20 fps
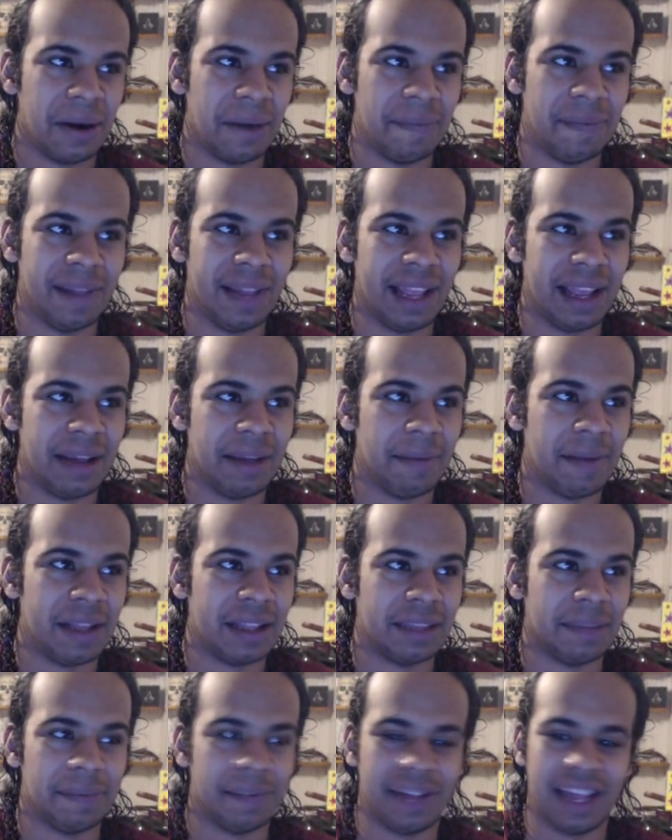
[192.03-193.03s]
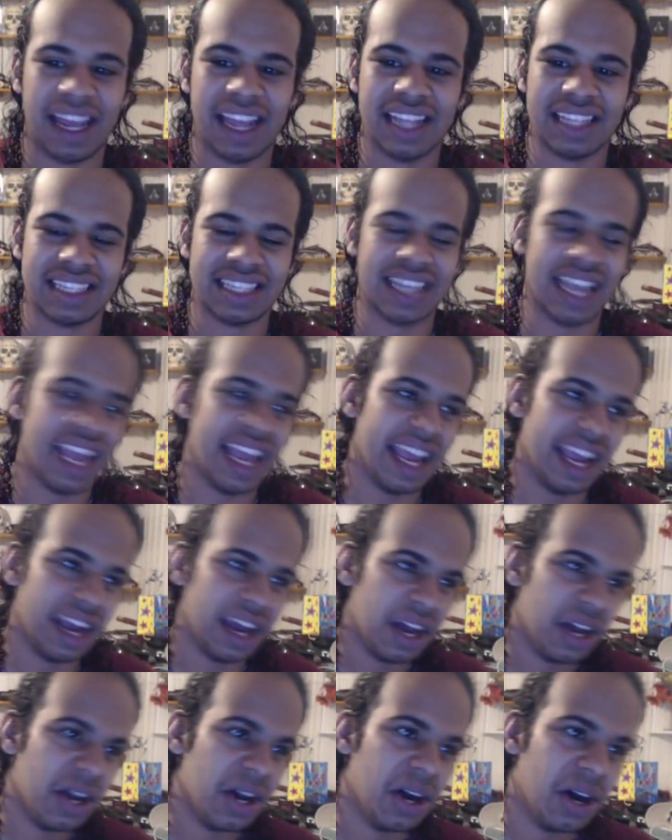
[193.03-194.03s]
about the plan,
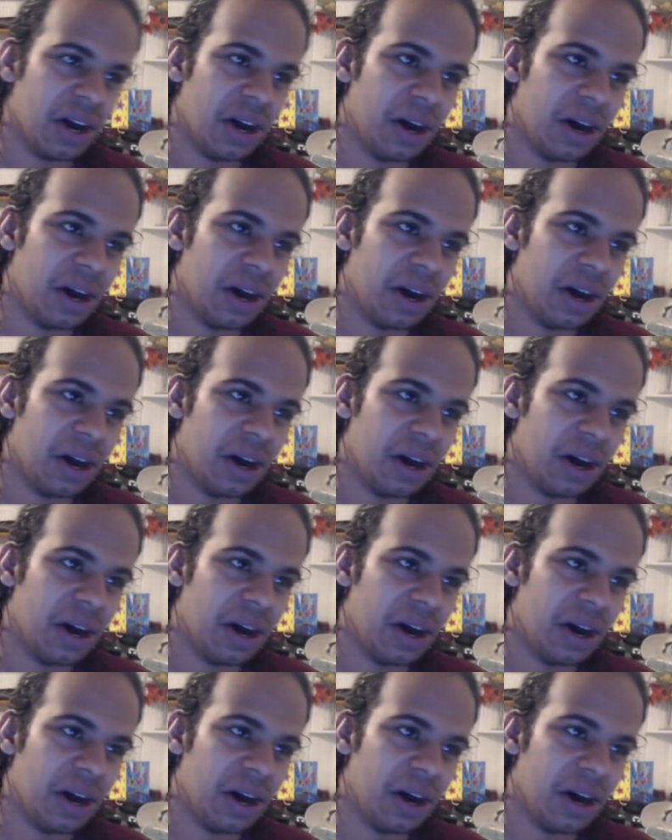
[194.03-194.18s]
saying,